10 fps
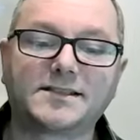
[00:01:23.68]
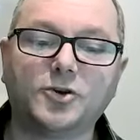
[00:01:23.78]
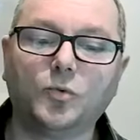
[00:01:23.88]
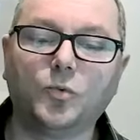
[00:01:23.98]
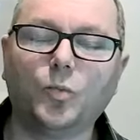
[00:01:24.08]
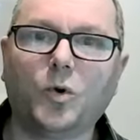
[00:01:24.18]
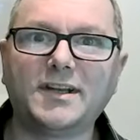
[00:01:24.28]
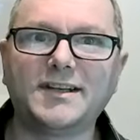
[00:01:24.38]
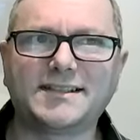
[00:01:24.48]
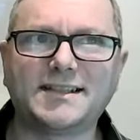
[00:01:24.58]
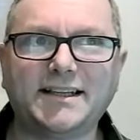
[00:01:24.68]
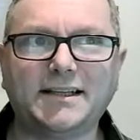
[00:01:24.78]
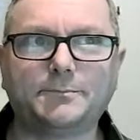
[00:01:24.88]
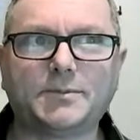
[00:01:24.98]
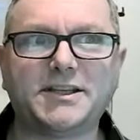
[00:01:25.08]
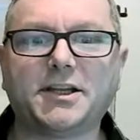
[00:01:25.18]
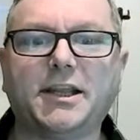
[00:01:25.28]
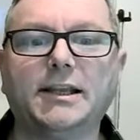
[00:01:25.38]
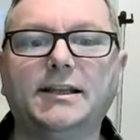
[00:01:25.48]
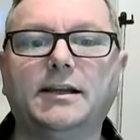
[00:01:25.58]
So what is it
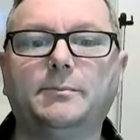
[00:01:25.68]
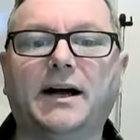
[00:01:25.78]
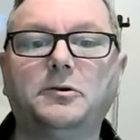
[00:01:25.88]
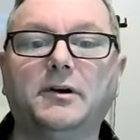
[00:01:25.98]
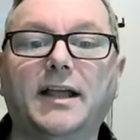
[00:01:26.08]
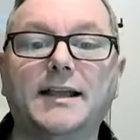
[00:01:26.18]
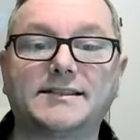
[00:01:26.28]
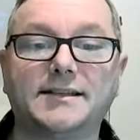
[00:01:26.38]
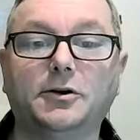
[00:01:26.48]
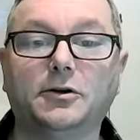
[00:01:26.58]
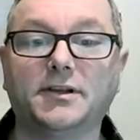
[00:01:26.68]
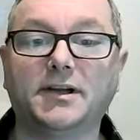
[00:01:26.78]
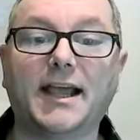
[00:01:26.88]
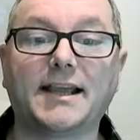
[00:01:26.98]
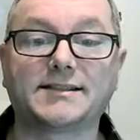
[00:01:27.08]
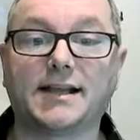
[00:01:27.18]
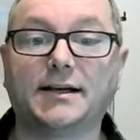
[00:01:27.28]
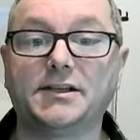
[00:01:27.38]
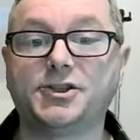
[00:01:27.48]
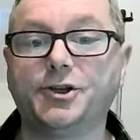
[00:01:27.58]
particularly about S E O that
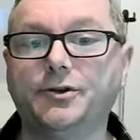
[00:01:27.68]
excites